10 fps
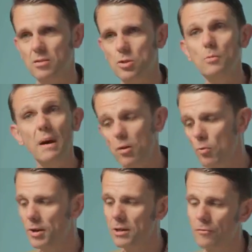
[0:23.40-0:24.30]
Two men are
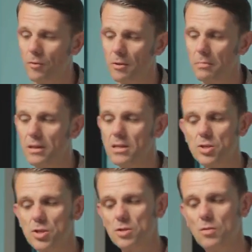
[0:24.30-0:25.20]
running from the
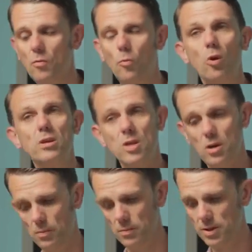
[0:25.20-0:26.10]
police. One is
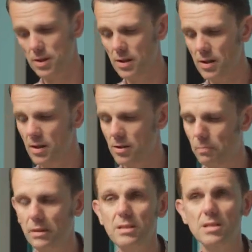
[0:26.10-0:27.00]
armed. The
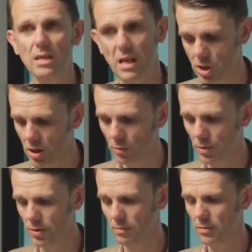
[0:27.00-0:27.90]
police are catching up
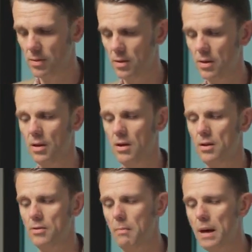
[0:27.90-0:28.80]
with them.
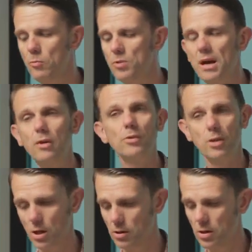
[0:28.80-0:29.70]
The man without the
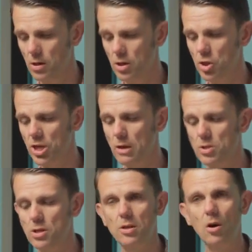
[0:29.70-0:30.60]
gun
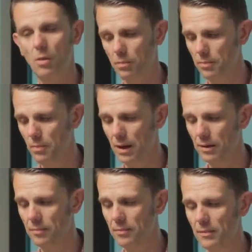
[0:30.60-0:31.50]
shouts at the armed man,
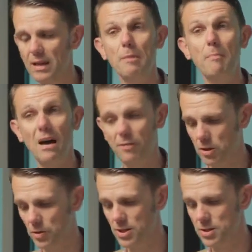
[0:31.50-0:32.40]
"Let him have it,
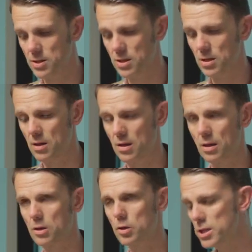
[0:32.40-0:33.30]
Chris."
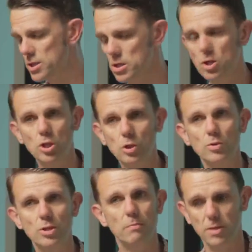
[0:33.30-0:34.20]
And Chris
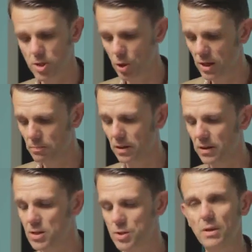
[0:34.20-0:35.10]
shoots the pursuing
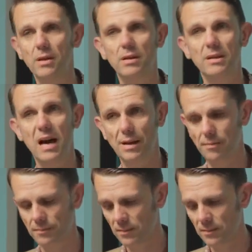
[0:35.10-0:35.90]
policeman dead.